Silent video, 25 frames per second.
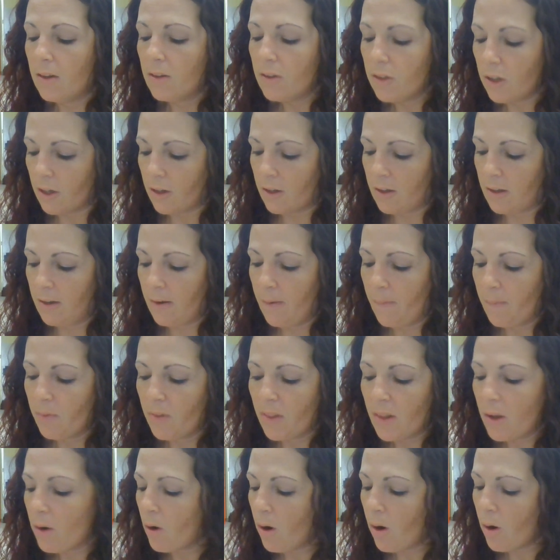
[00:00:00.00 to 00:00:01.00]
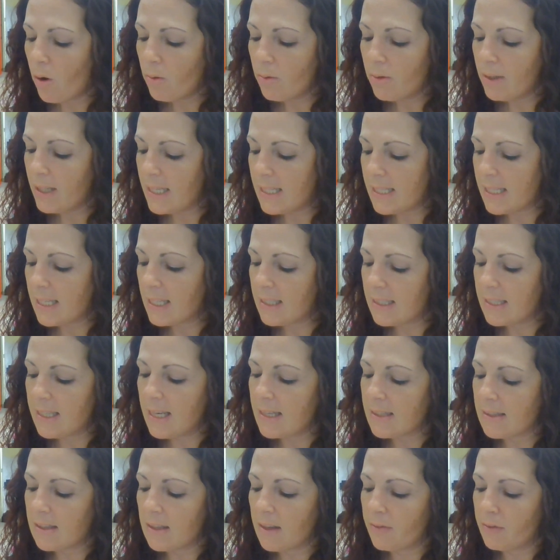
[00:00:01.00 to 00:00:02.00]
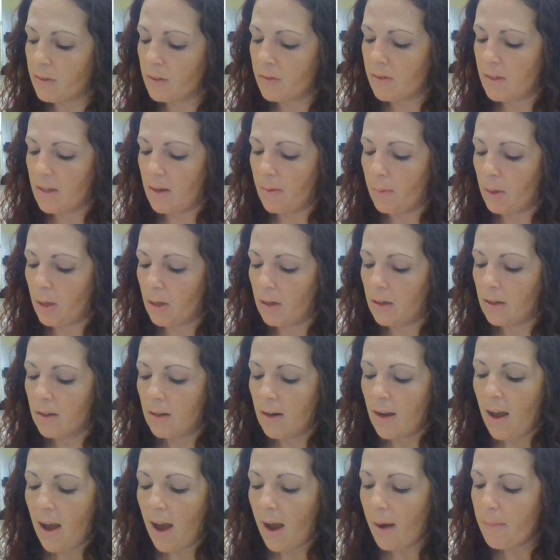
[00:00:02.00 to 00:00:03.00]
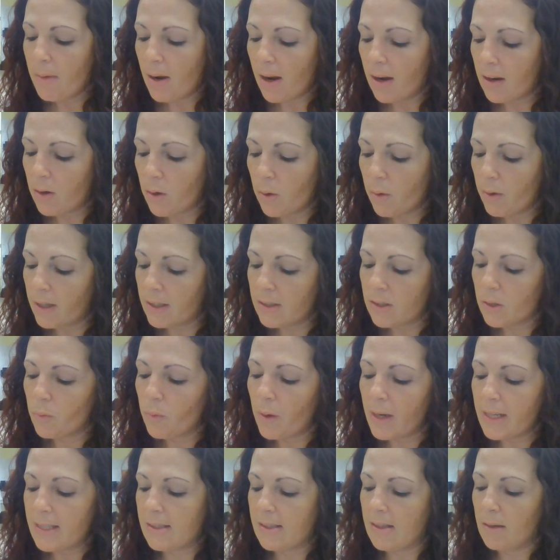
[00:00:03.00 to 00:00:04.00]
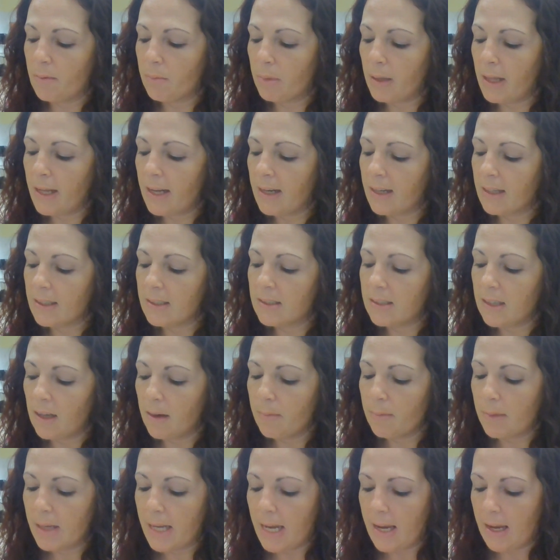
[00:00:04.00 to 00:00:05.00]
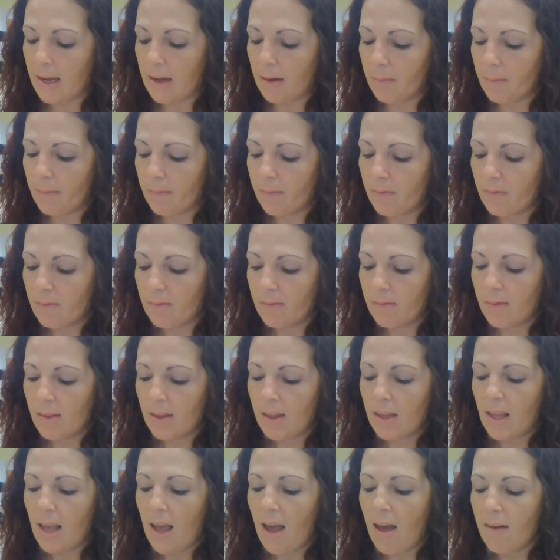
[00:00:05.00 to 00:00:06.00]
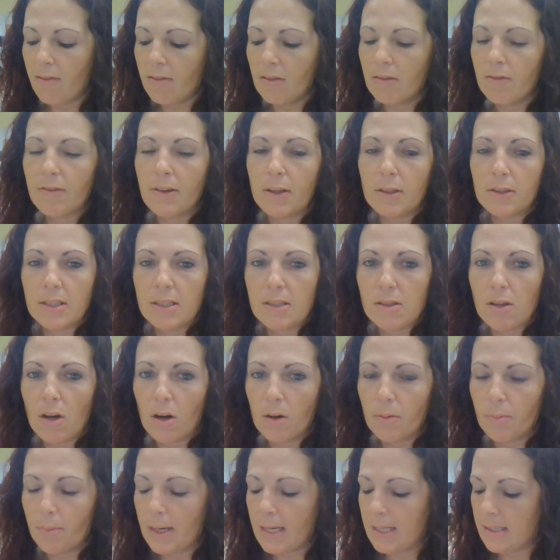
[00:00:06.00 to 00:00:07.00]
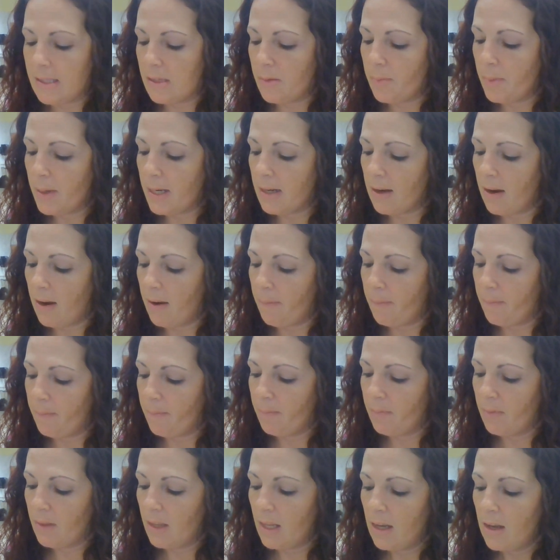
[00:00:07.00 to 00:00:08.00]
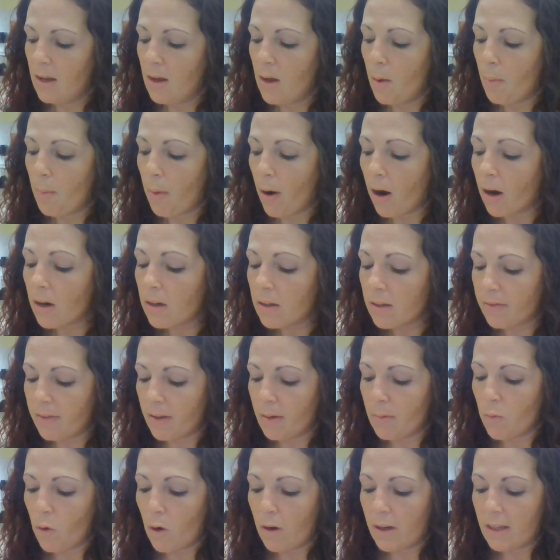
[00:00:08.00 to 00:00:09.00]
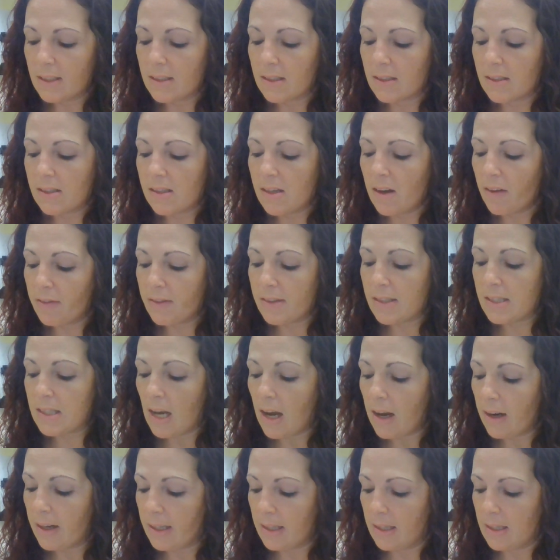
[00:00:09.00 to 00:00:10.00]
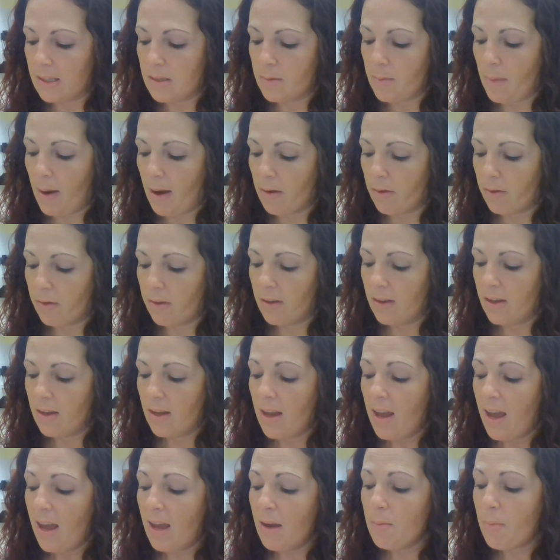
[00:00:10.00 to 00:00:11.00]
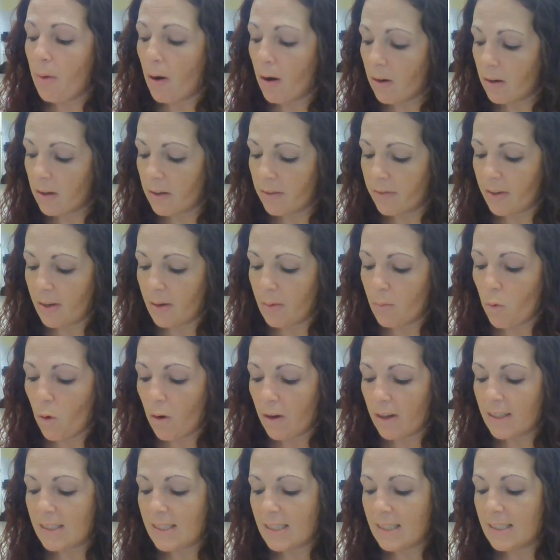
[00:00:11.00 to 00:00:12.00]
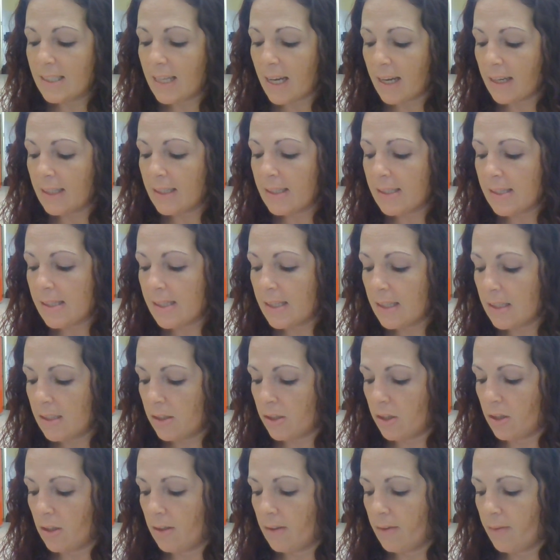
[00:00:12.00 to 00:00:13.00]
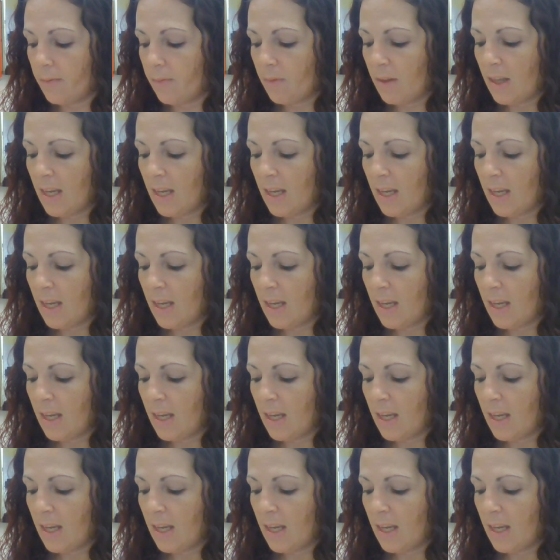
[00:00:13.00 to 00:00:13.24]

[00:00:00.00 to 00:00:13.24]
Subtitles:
Look, there are only 6 days left of summer. I'm not going to waste them playing a dumb game." Evan felt his heartbeat speed up. Part of him wanted to stuff a sock in his mouth, and part of him wanted to deck his sister.